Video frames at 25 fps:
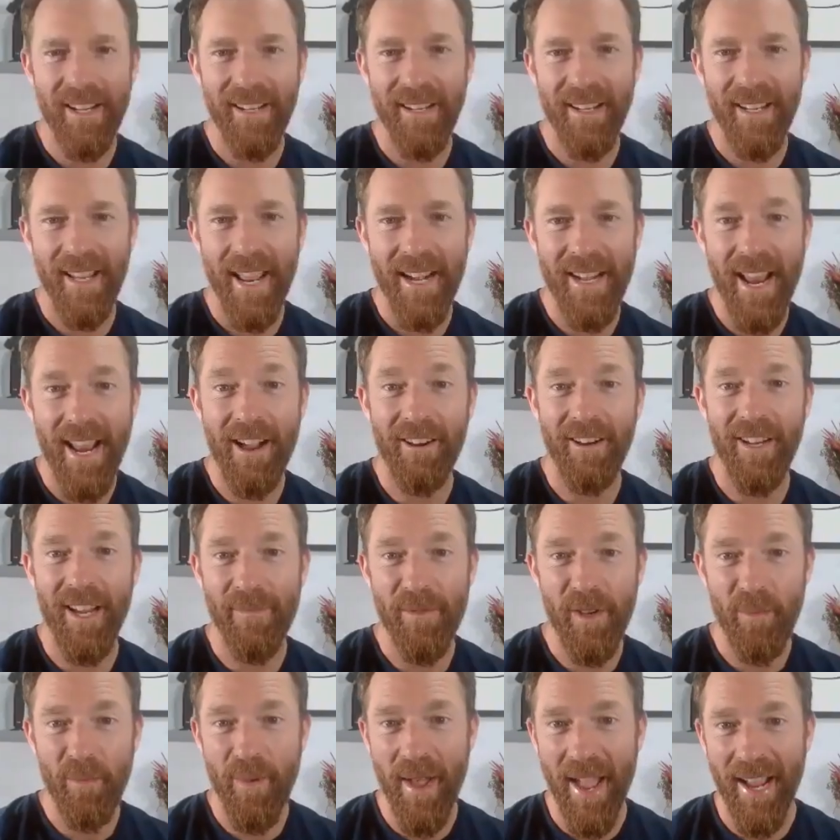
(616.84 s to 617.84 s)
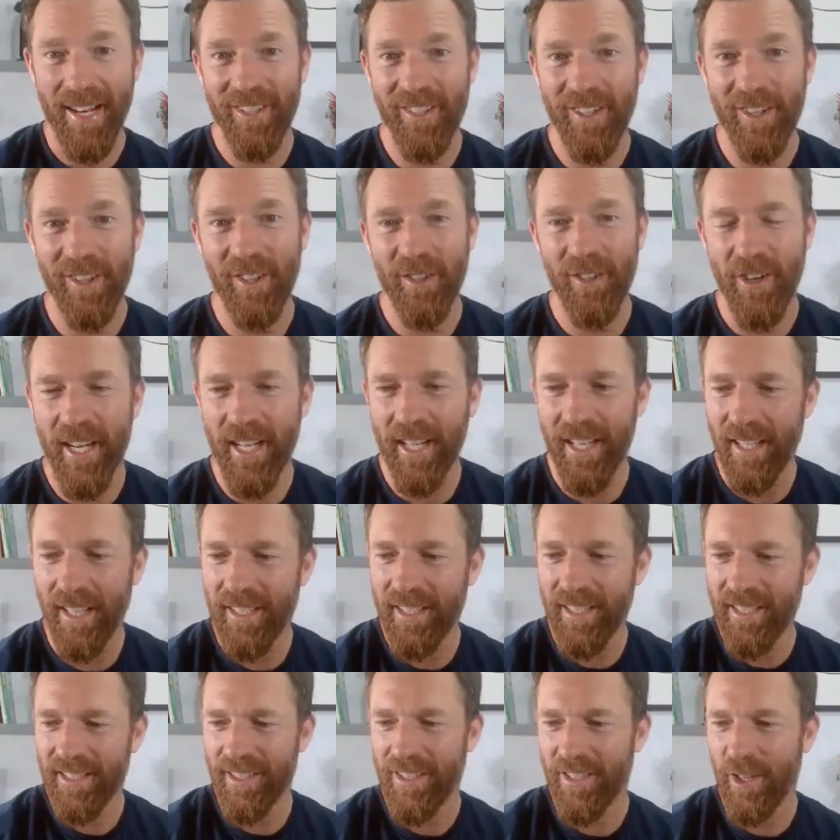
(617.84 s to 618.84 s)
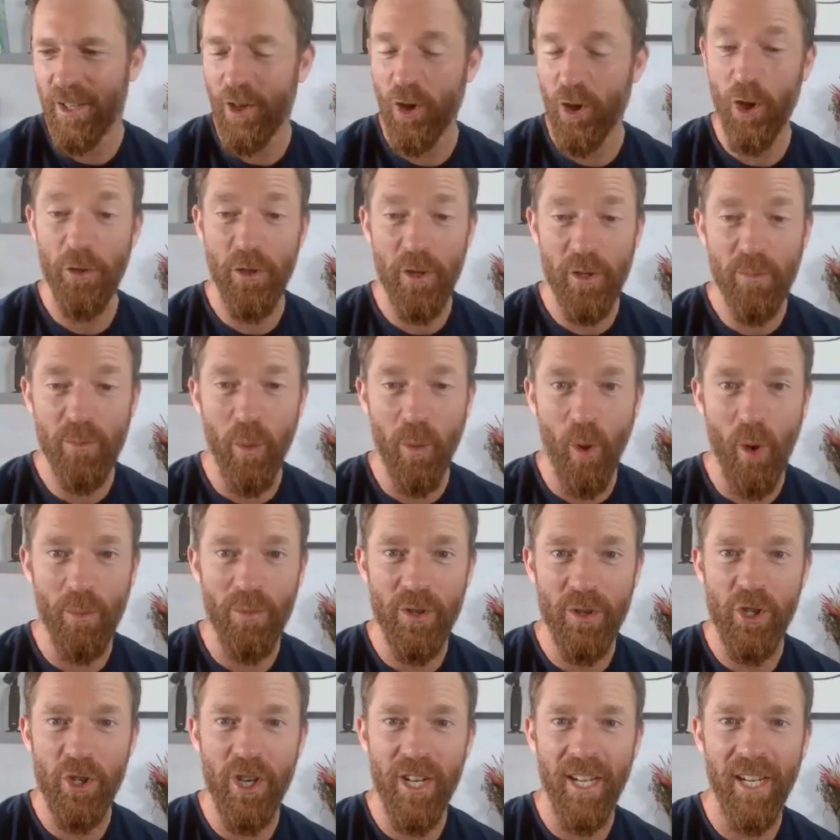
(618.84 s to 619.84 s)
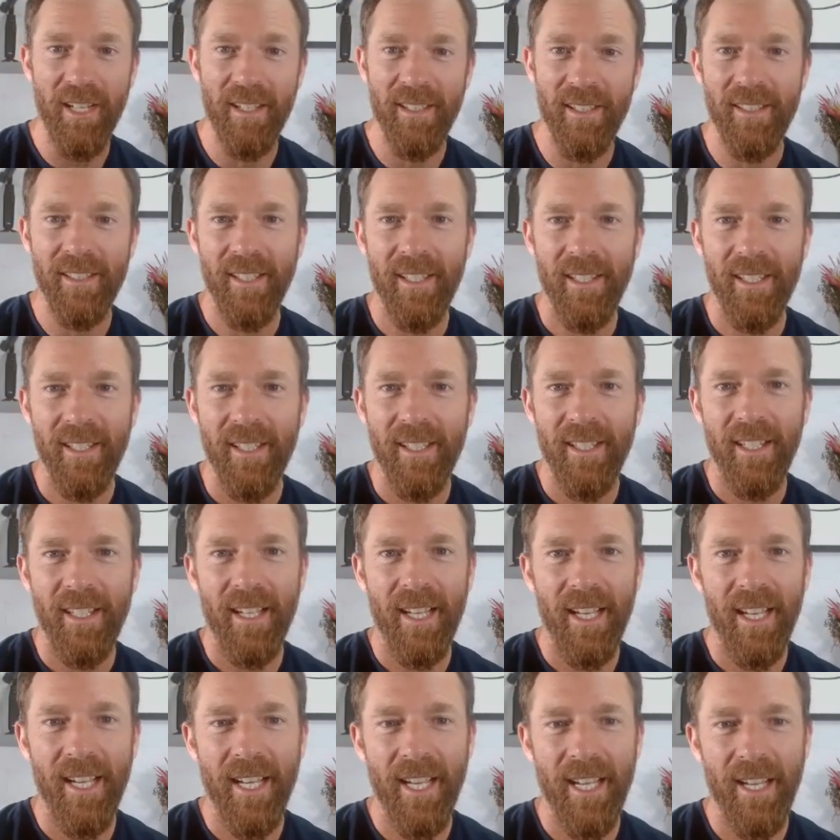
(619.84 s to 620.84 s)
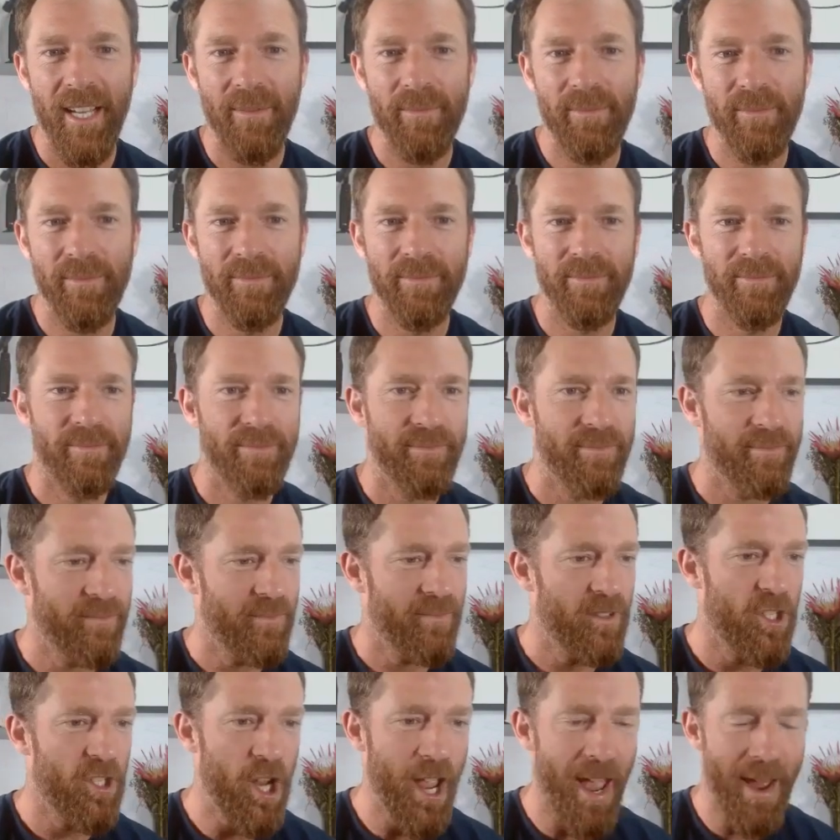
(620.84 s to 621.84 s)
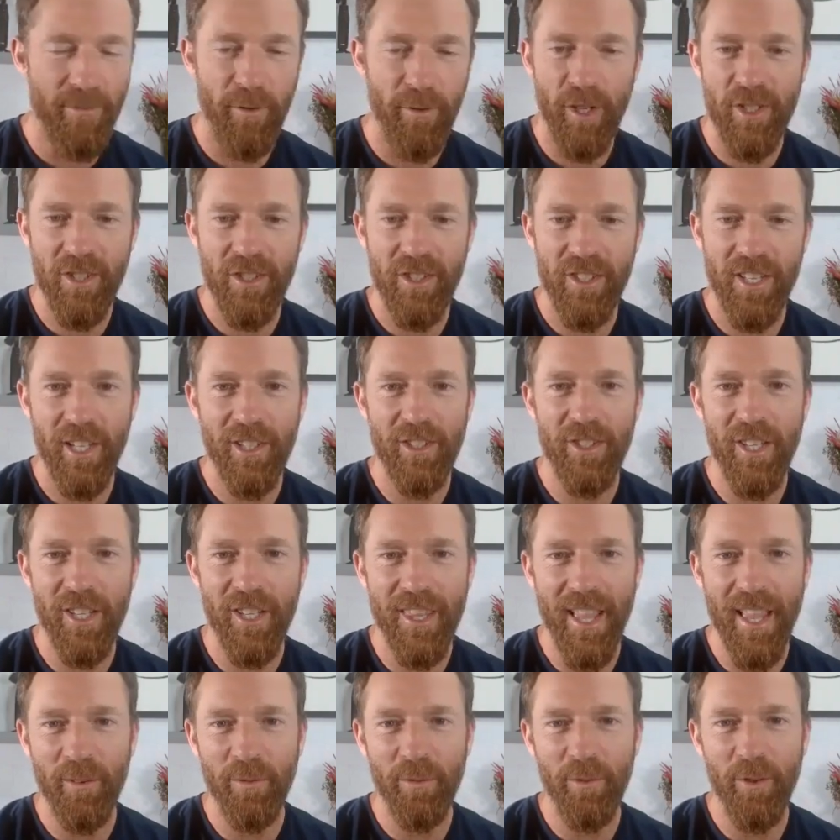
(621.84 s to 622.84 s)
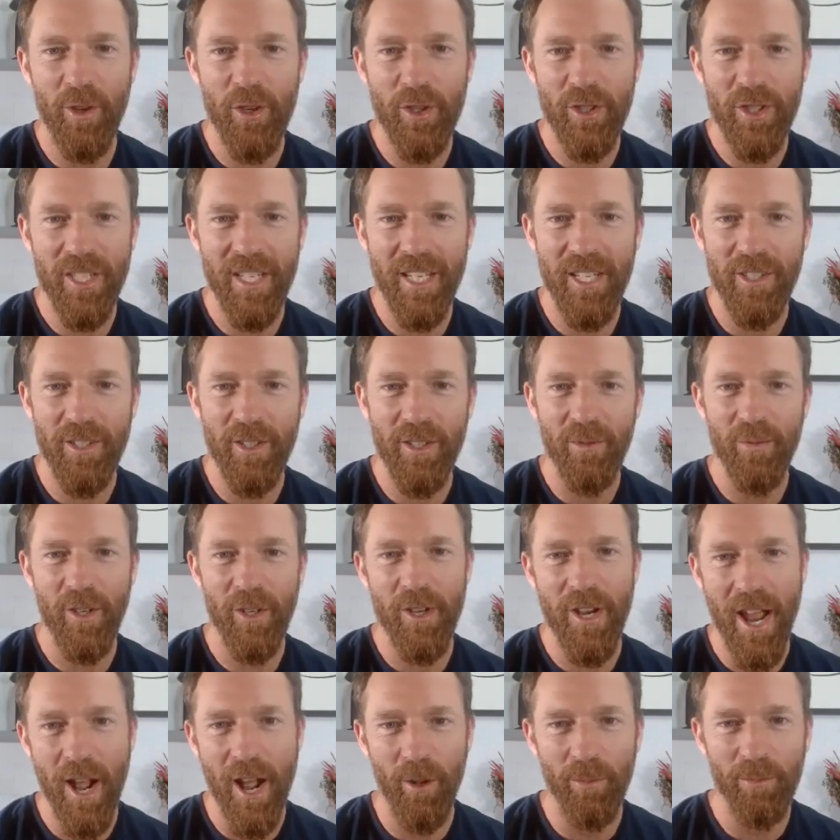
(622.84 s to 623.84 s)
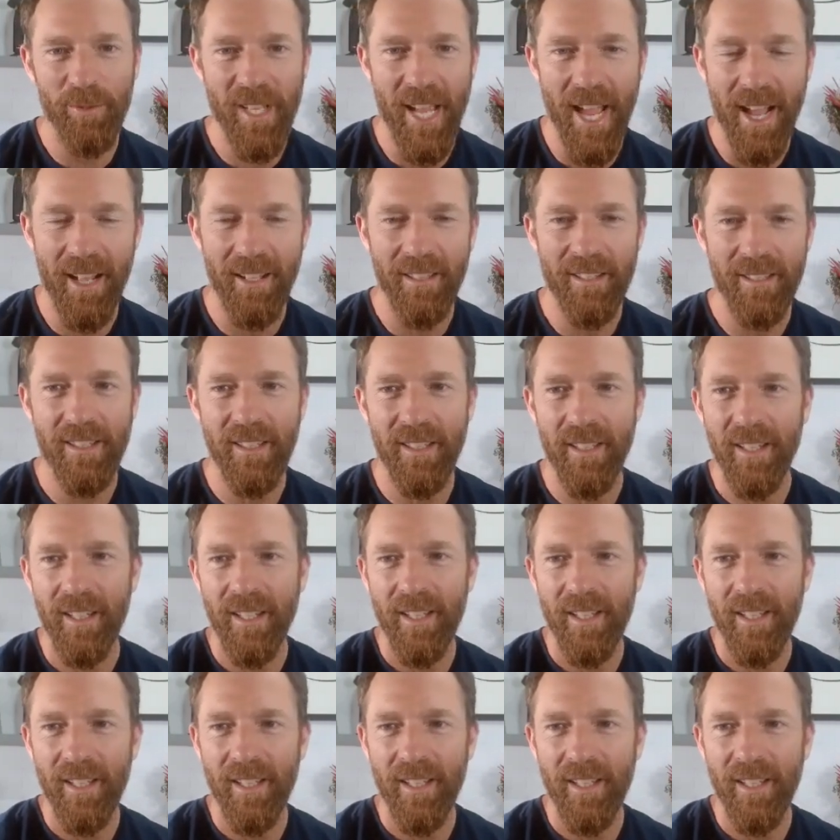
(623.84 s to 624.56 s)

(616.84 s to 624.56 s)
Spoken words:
and now coming back to the cricket, so you got this ball machine. You averaged 6 in that first season when you helped out.